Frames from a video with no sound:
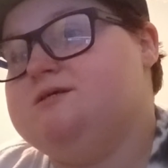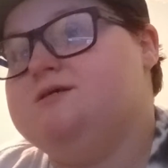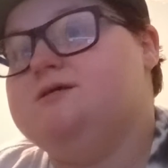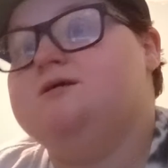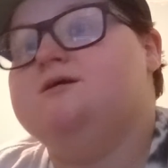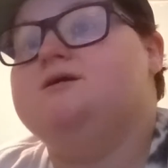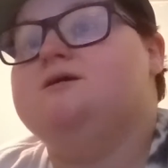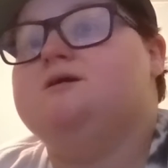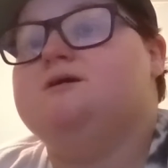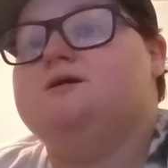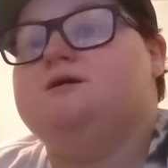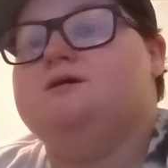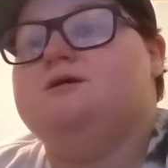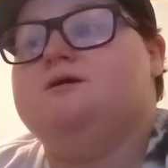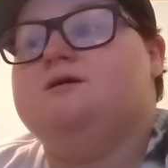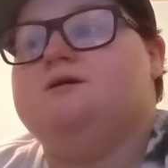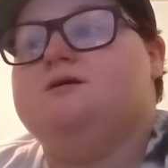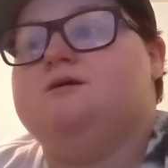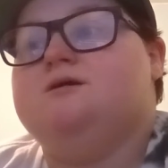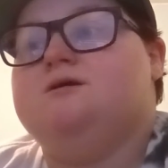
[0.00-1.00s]

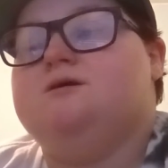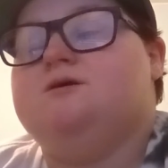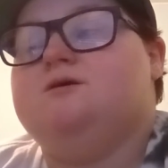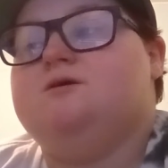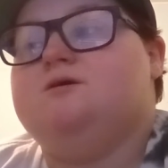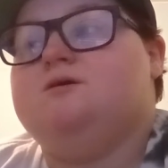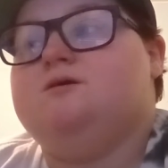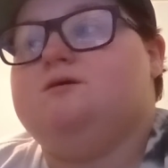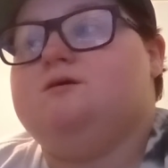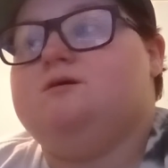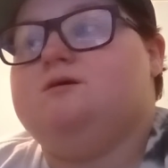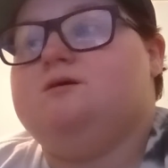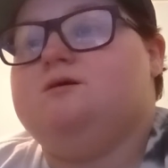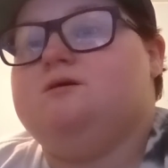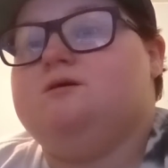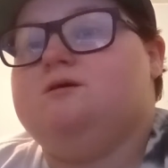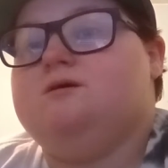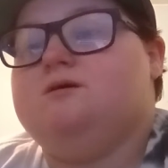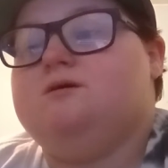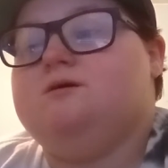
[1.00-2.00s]

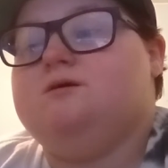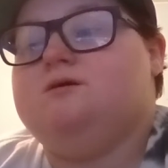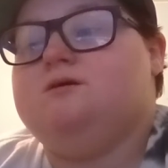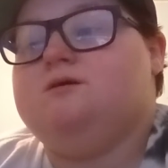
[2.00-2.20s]
[no speech]